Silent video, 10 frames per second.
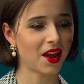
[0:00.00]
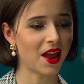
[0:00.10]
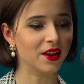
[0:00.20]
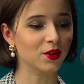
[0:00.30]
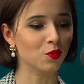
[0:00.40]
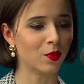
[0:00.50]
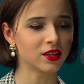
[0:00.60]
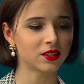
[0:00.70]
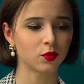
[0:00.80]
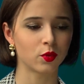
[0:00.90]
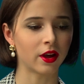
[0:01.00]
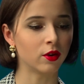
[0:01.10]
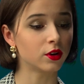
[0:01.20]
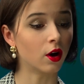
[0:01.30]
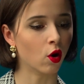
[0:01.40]
and who must,
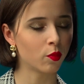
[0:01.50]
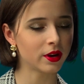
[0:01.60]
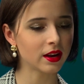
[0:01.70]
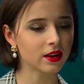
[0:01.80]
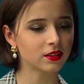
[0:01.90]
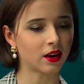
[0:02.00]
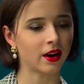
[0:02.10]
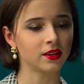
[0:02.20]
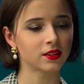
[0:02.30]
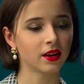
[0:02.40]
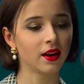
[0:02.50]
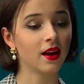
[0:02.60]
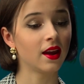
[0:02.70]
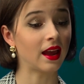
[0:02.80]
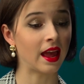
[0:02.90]
without opening his eyes,
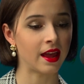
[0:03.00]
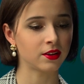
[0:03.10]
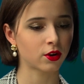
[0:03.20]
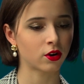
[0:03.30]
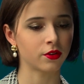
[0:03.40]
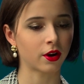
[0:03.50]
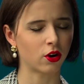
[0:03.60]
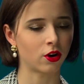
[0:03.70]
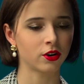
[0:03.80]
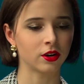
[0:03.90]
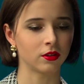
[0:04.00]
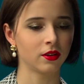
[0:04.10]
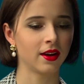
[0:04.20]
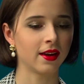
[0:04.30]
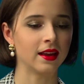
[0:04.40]
hand her the kernel
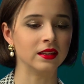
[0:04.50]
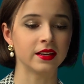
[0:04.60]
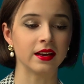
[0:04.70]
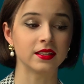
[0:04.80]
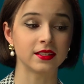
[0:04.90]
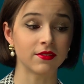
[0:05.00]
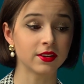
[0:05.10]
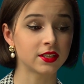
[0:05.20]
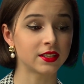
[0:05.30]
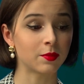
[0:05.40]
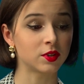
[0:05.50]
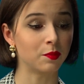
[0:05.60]
and take 7 steps